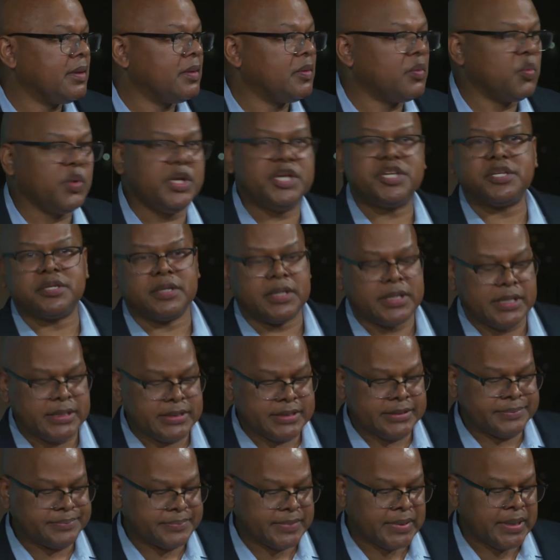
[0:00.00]
We
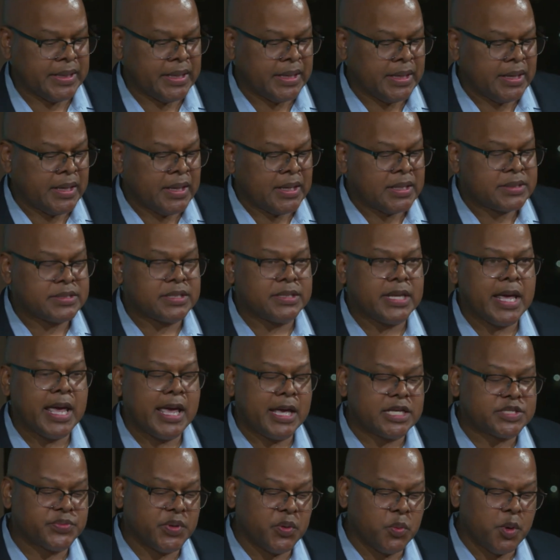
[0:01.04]
shouldn't.
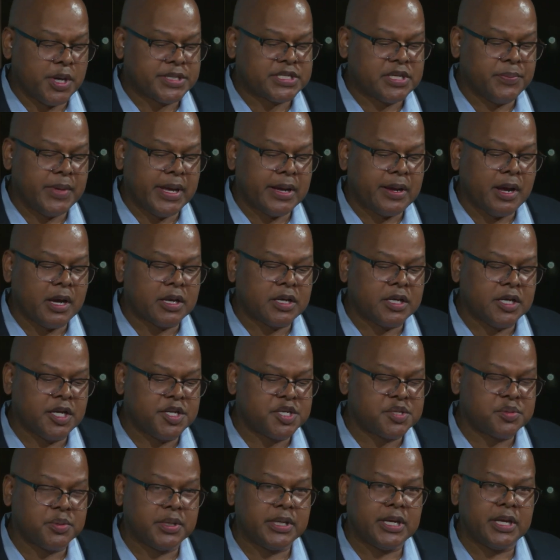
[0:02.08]
Today, as we work to make our
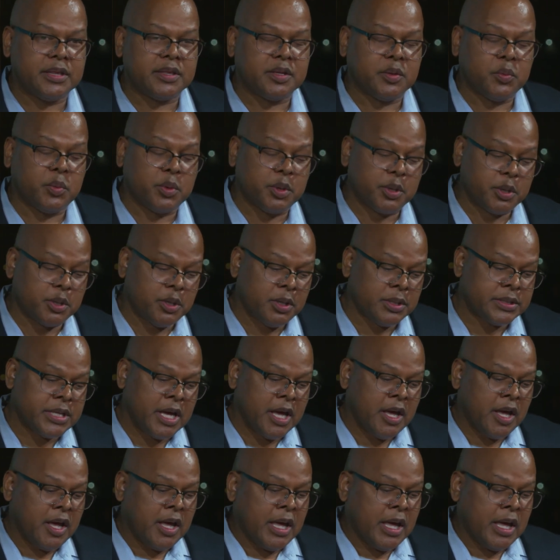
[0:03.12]
country and the world